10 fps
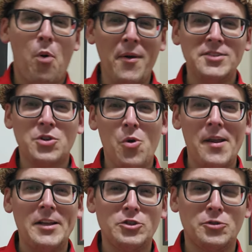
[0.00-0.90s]
Point
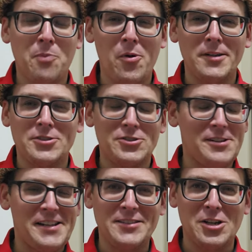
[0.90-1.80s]
scoring in sports
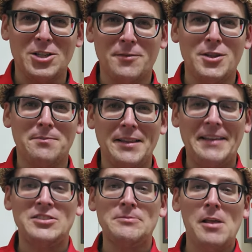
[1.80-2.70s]
is all over the
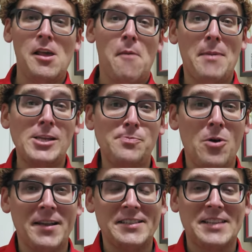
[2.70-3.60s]
place.
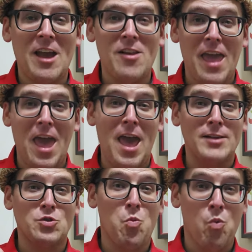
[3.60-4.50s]
Baseball gets counted
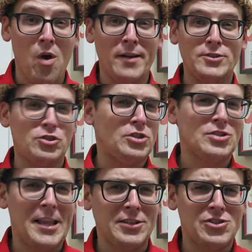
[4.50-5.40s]
as one,
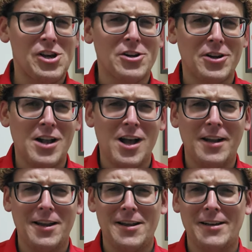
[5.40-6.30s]
just like soccer and
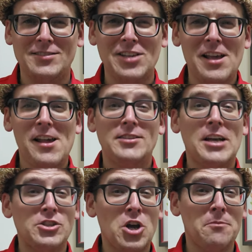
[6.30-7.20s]
hockey does.
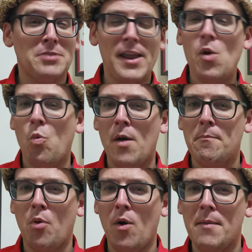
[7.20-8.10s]
Touch home plate,
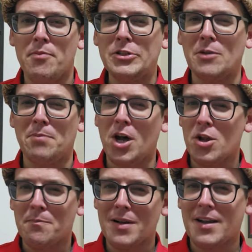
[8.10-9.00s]
one point. Put the
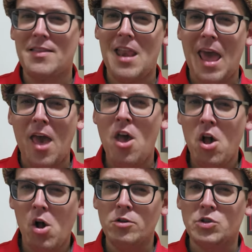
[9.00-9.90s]
ball or puck in the net,
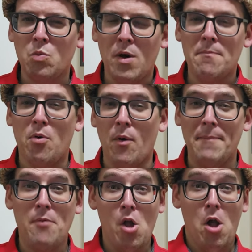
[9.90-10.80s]
also one point.